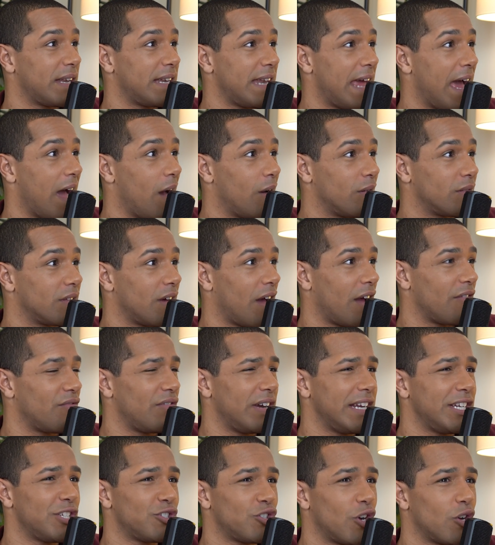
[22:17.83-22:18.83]
now that I
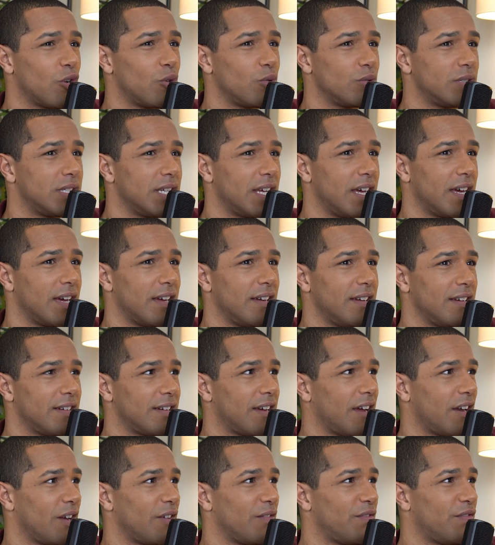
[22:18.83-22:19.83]
really struggled to
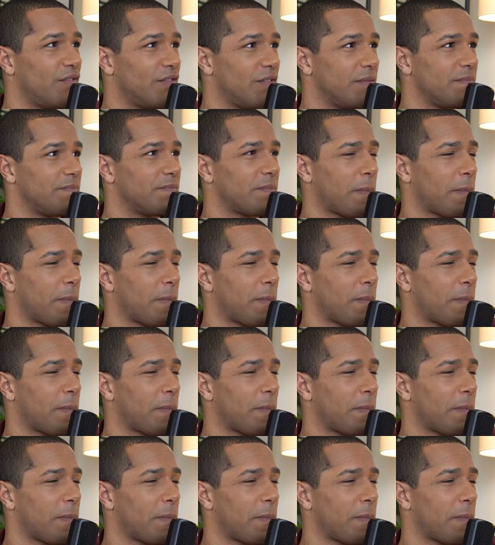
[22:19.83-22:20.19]
kind of,